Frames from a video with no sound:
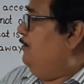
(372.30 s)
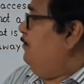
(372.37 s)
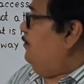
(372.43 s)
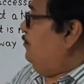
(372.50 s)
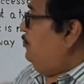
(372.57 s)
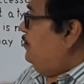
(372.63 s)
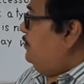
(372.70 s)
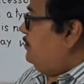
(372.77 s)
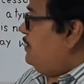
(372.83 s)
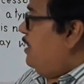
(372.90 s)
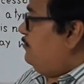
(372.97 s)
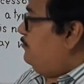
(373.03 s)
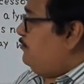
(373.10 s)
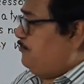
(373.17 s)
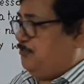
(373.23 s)
These are
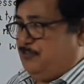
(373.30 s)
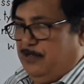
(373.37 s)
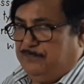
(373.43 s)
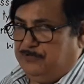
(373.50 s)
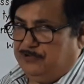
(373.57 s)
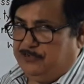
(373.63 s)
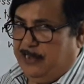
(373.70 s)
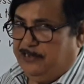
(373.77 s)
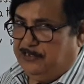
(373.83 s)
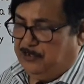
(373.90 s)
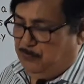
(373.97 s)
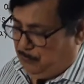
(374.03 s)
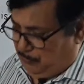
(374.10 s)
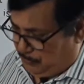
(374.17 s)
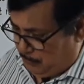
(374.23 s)
substantive
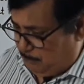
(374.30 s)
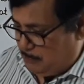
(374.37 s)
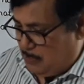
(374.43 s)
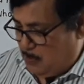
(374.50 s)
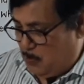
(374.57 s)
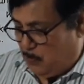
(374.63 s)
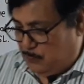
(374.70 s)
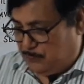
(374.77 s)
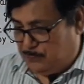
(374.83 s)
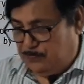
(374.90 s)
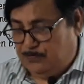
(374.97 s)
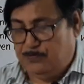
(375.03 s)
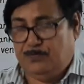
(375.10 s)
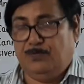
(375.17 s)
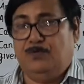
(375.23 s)
criminal
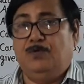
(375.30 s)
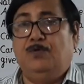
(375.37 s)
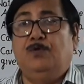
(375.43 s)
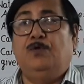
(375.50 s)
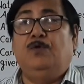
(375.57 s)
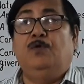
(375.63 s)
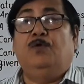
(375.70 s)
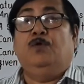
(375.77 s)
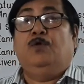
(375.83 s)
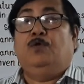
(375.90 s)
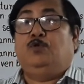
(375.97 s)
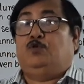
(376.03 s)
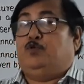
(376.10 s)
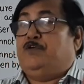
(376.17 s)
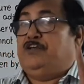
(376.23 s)
laws.
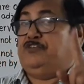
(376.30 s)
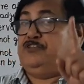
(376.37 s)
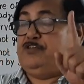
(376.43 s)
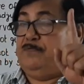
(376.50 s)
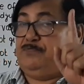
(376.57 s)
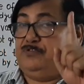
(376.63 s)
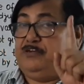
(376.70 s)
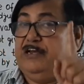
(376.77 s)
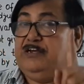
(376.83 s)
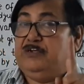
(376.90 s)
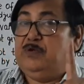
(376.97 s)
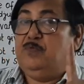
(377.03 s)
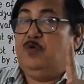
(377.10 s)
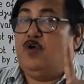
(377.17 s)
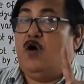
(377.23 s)
So a
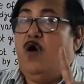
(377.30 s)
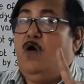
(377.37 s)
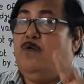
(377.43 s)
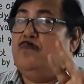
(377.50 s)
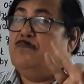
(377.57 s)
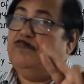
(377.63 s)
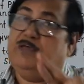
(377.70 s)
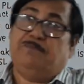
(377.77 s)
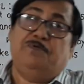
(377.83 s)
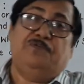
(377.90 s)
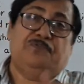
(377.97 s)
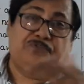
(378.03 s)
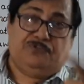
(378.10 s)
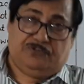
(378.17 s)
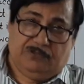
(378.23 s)
substantive law may be
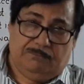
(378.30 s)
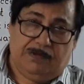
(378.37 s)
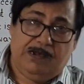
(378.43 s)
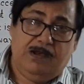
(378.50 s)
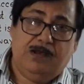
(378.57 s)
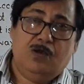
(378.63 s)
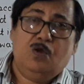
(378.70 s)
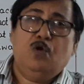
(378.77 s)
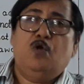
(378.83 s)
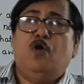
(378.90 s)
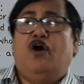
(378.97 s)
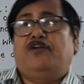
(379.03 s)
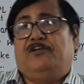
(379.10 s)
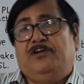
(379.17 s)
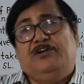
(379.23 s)
civil
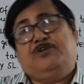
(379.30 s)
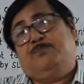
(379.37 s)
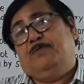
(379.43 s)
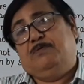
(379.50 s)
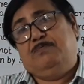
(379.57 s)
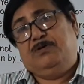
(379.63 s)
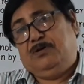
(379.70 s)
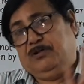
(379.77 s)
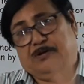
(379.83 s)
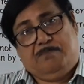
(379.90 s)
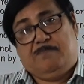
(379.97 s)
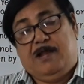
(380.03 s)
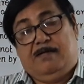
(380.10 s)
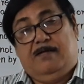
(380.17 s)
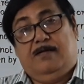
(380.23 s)
or it may be
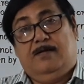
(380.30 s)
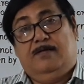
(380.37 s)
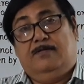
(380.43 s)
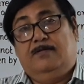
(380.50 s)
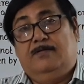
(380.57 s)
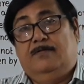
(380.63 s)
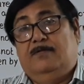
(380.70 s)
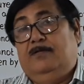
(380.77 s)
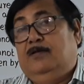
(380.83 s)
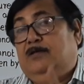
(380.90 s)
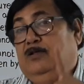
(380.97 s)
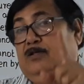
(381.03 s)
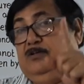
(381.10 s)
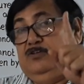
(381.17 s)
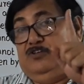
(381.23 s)
criminal.
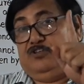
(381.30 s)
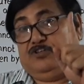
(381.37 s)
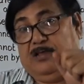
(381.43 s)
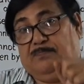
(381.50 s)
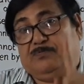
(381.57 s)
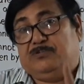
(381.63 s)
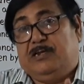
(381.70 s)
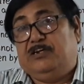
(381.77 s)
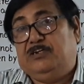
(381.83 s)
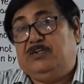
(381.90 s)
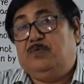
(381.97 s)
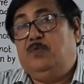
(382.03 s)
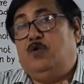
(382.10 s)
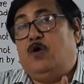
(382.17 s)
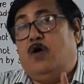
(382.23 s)

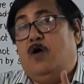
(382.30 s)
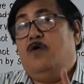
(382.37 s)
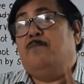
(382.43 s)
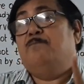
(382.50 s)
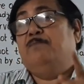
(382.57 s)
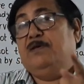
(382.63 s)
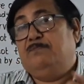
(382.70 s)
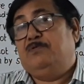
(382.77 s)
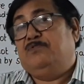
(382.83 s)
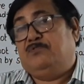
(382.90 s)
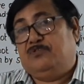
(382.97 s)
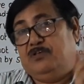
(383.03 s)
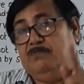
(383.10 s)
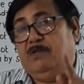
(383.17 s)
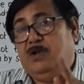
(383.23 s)
Substantive law may be
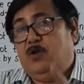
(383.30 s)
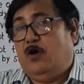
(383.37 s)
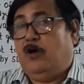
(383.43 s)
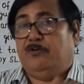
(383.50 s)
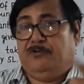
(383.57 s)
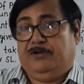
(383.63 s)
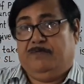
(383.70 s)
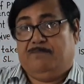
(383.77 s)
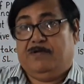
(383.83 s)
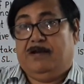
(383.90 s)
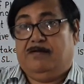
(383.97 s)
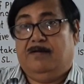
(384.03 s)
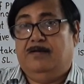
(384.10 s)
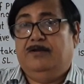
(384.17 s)
civil or criminal.